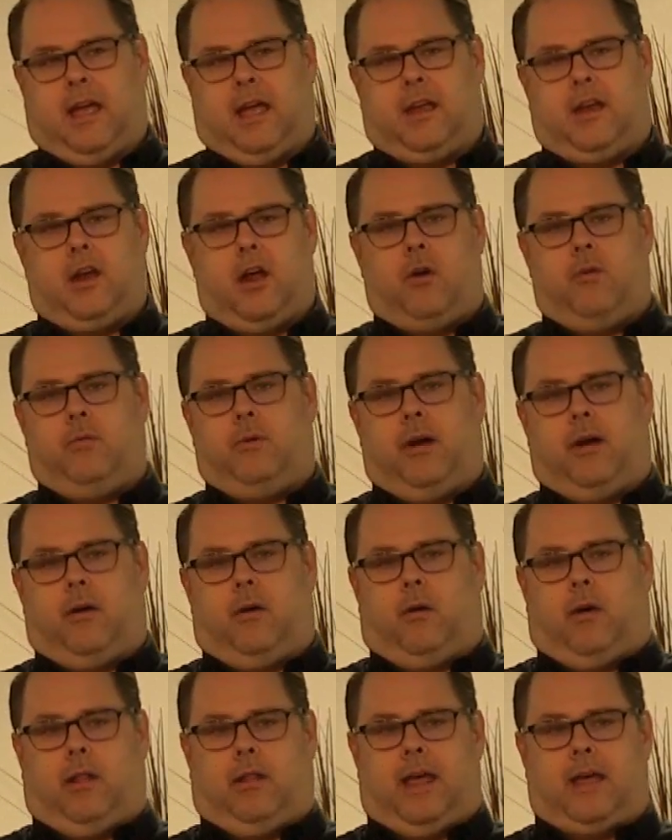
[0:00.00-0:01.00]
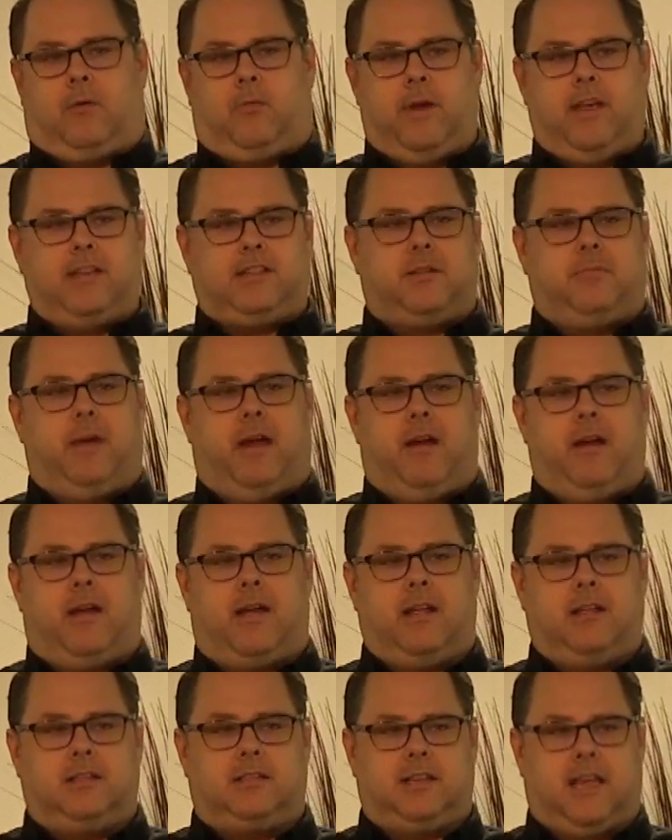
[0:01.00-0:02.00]
You know, like we as
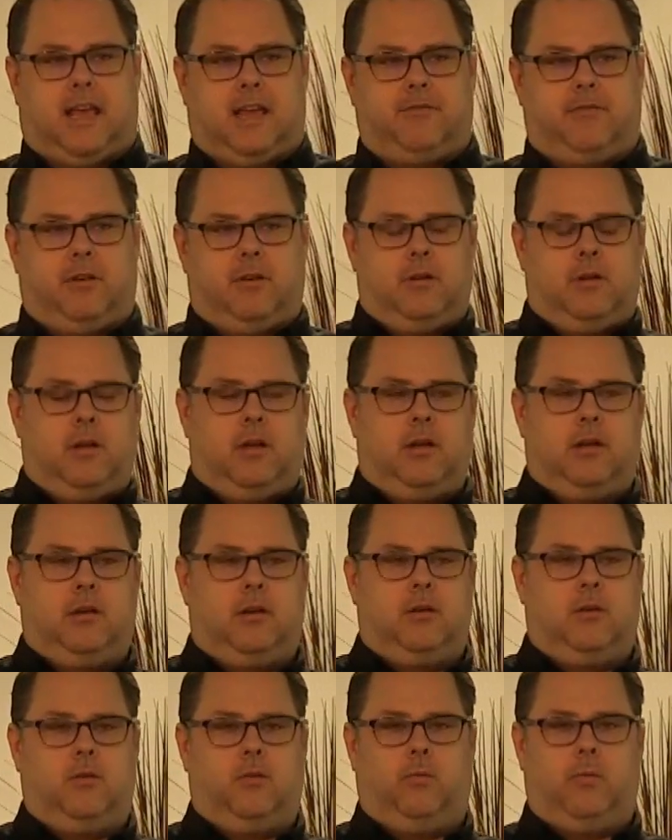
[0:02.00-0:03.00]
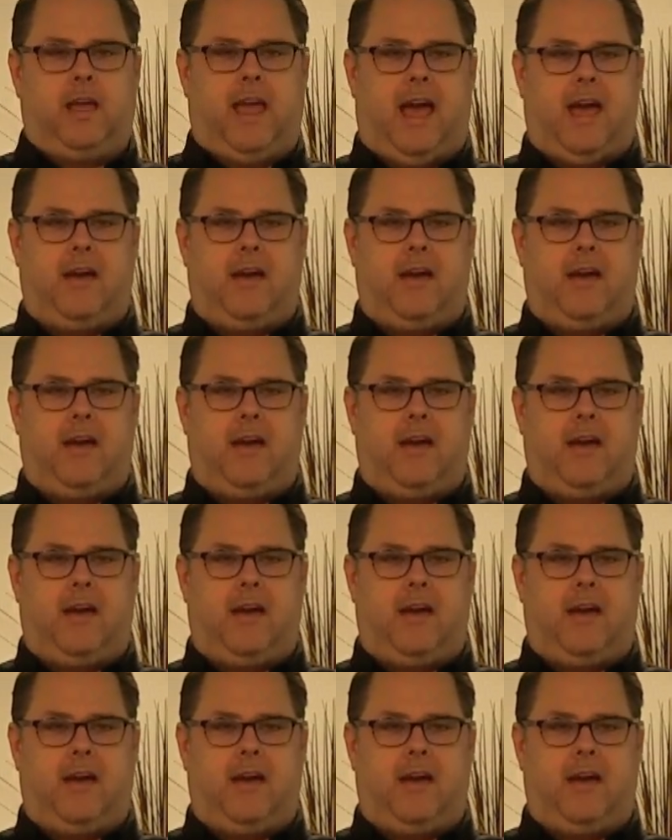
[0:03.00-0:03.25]
Americans, even, we